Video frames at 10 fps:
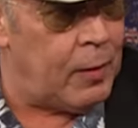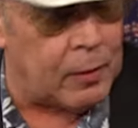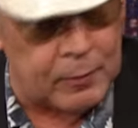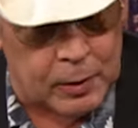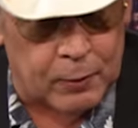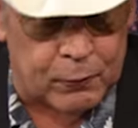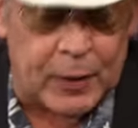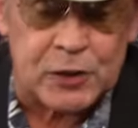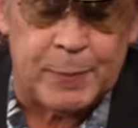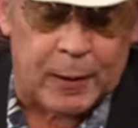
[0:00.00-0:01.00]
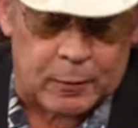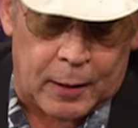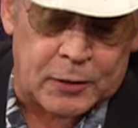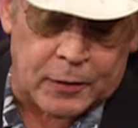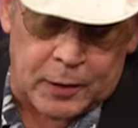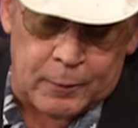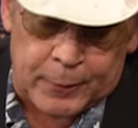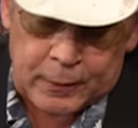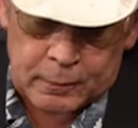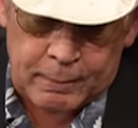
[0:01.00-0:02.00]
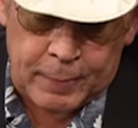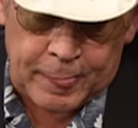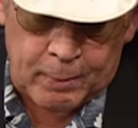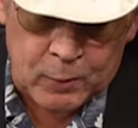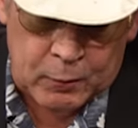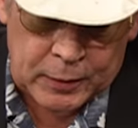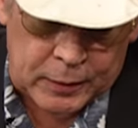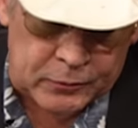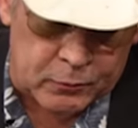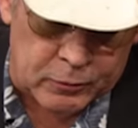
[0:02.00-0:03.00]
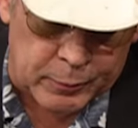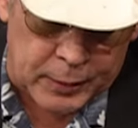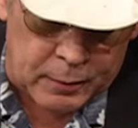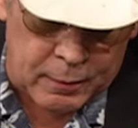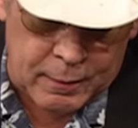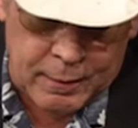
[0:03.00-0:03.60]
Or, no, flash powder, actually gunpowder, right next to his bed.